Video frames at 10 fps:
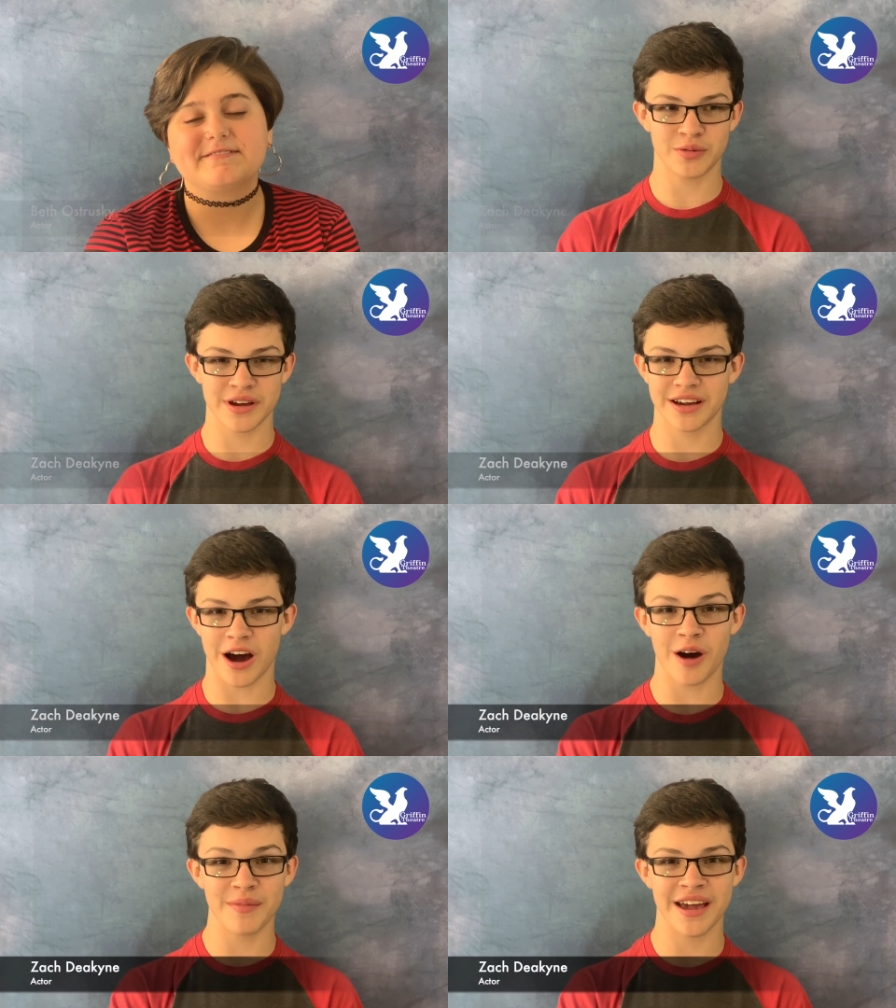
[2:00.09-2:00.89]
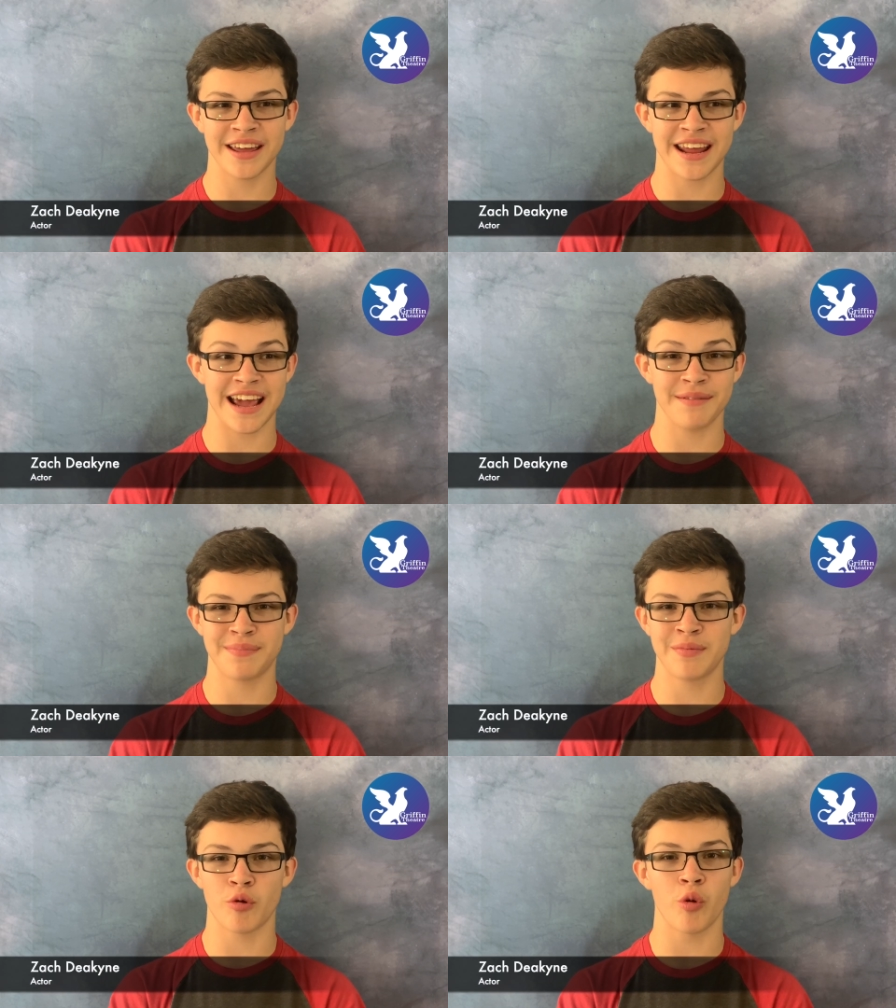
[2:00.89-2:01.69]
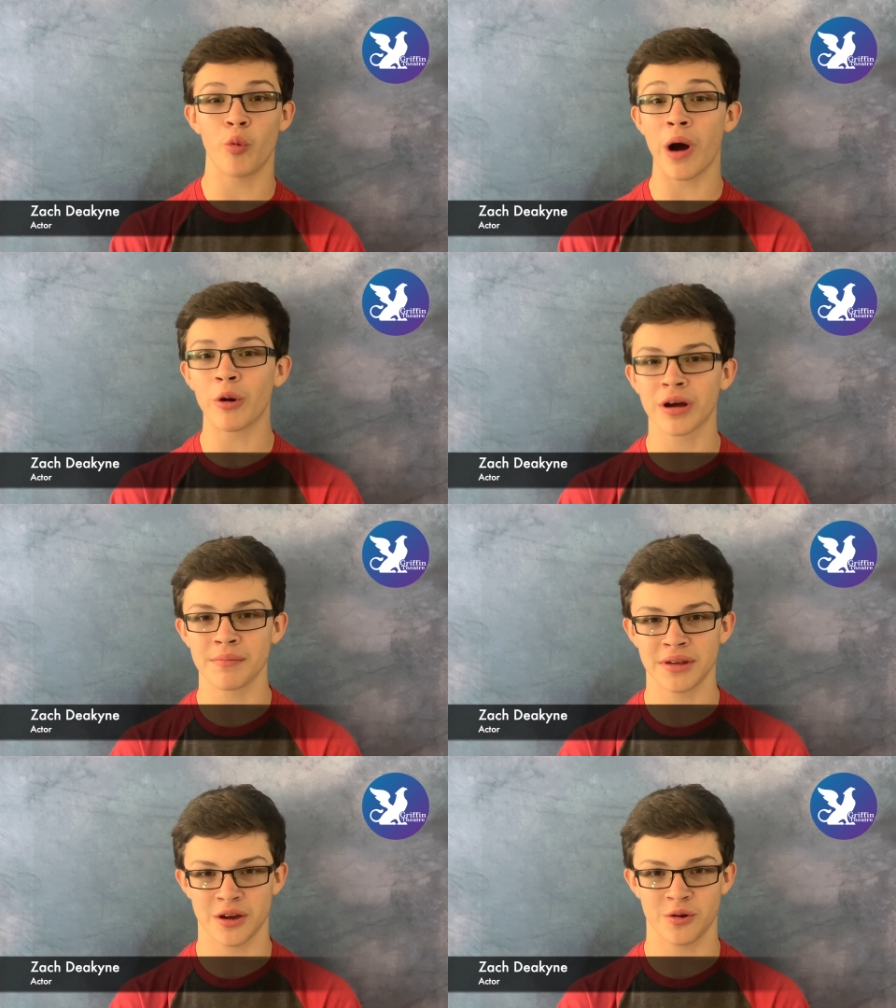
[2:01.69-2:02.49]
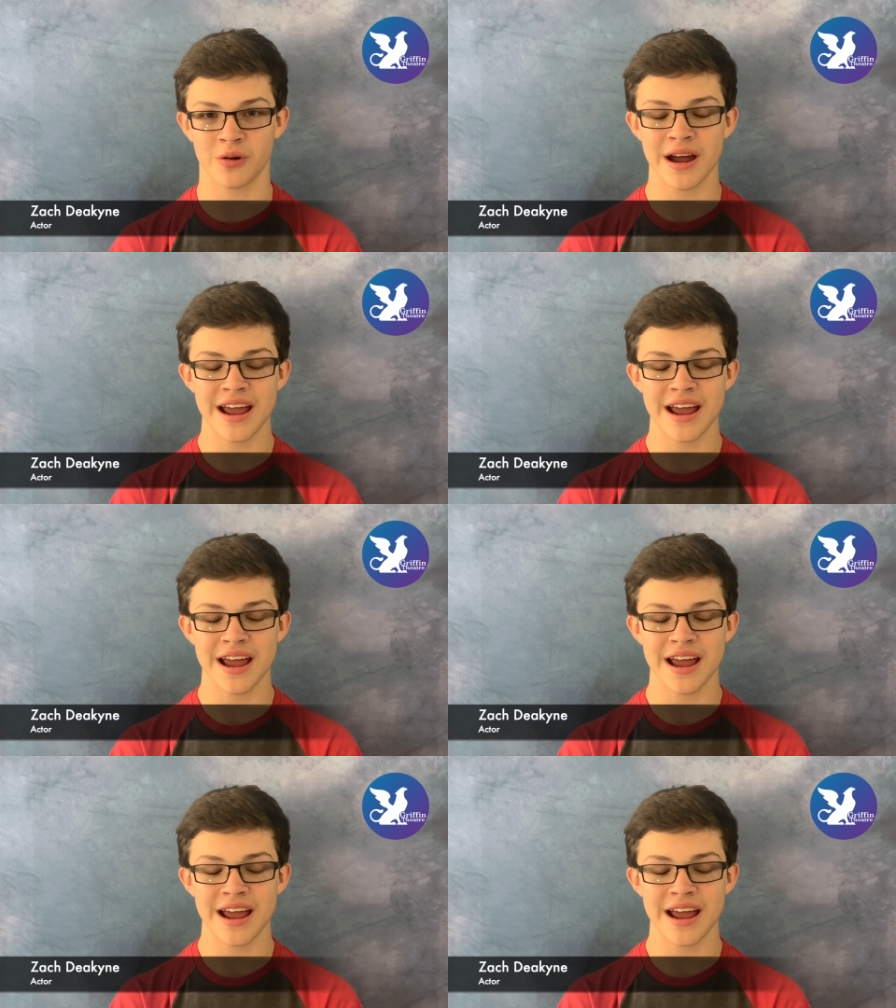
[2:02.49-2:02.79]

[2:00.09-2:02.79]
You can come in and people will welcome you